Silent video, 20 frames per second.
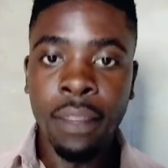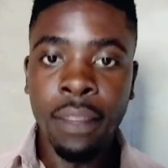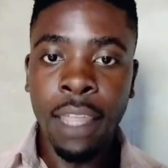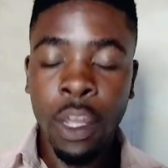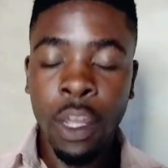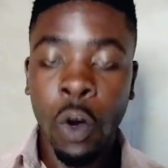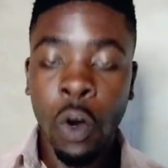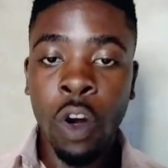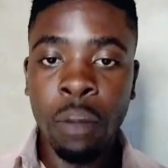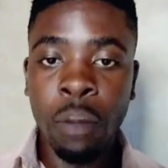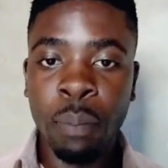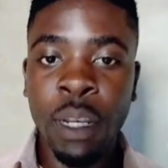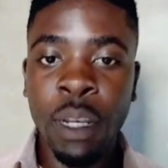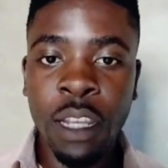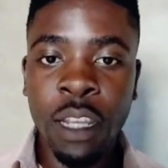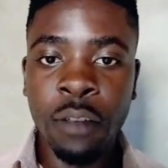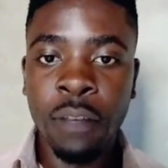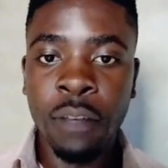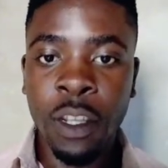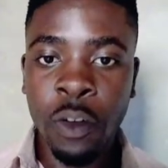They all
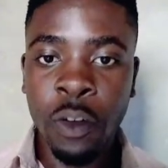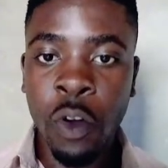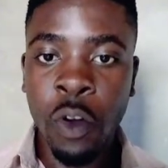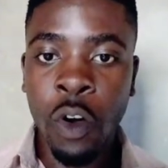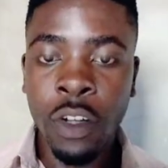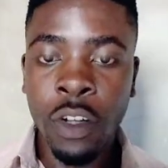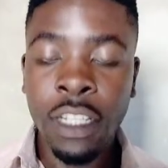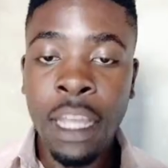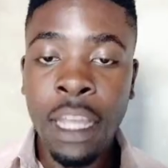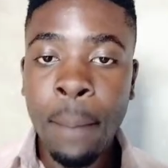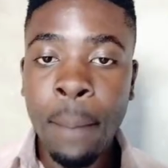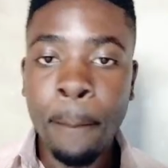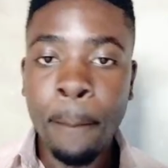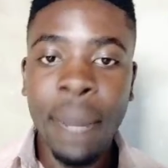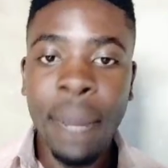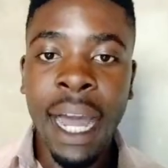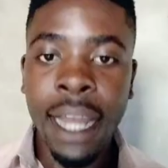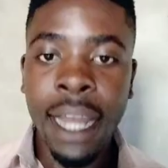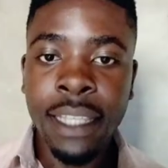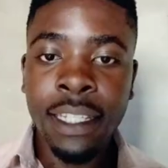believe in God,
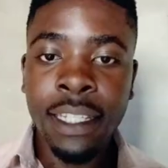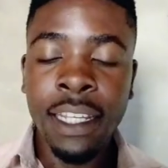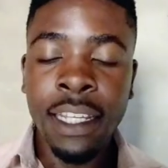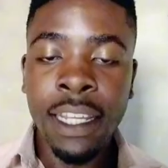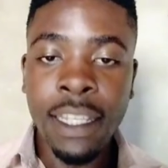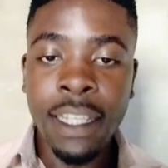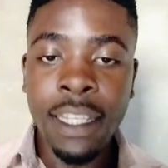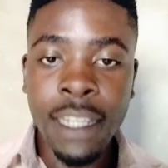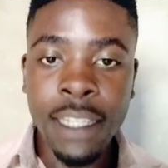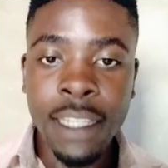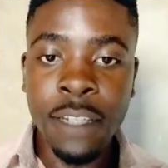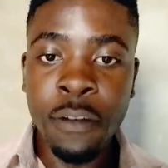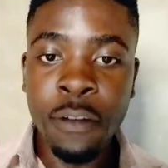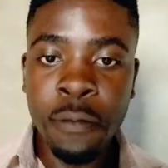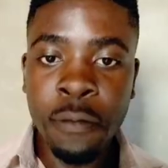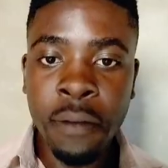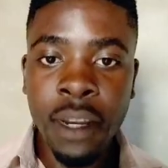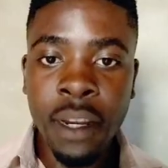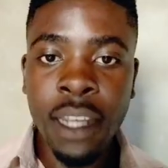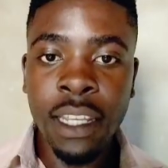but the
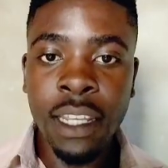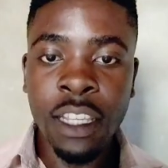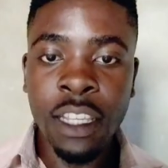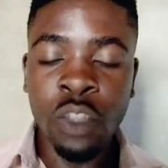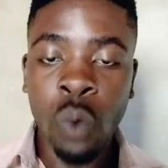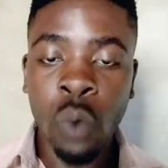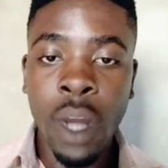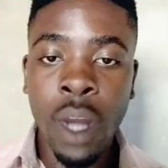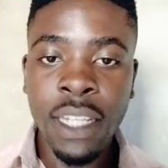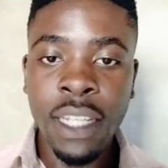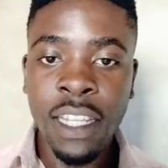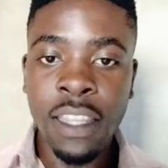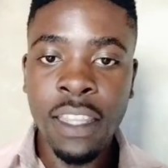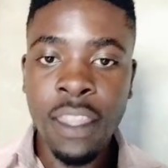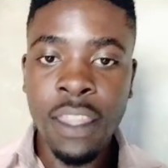different is what?